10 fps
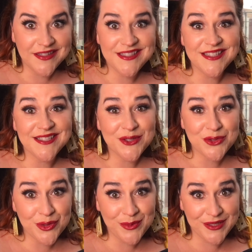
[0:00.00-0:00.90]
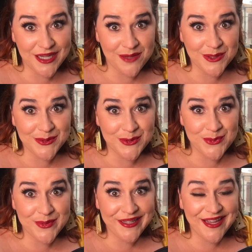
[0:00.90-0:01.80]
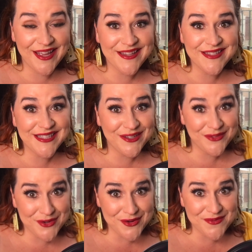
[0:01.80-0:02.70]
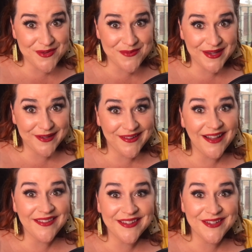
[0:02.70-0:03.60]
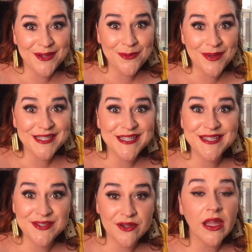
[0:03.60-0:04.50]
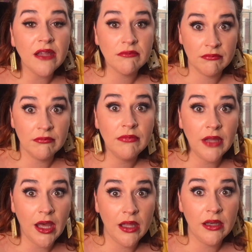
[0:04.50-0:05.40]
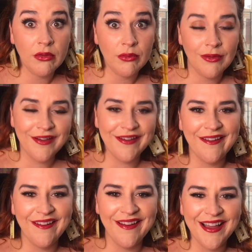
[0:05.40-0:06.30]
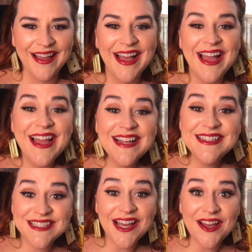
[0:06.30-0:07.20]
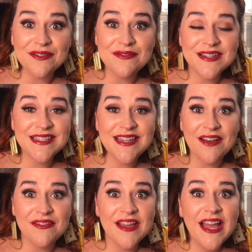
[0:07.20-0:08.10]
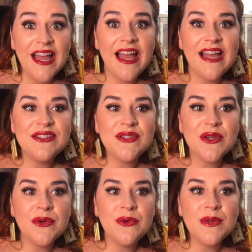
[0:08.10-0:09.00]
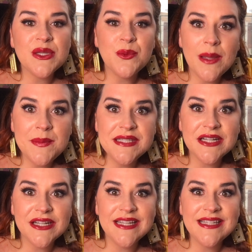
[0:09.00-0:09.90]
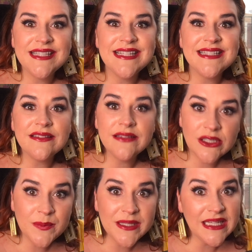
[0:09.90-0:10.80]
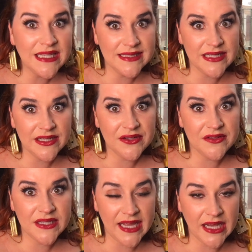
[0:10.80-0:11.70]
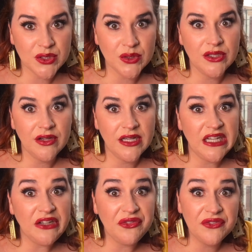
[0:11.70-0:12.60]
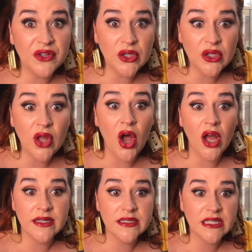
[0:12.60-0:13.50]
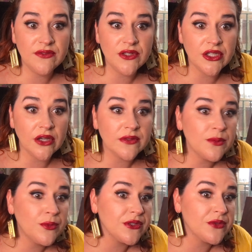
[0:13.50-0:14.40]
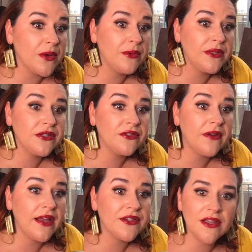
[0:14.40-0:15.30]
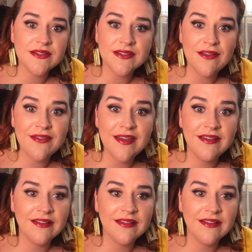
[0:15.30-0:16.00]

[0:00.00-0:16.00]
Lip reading: is extremely time consuming. As if you're a filmmaker out there and you're watching this, you're like, yeah, I know. It's tough. It's tough. And so with a web series, it's a little bit easier than actually creating a full-on TV show. Someone's throwing their trash. Y'all saw that?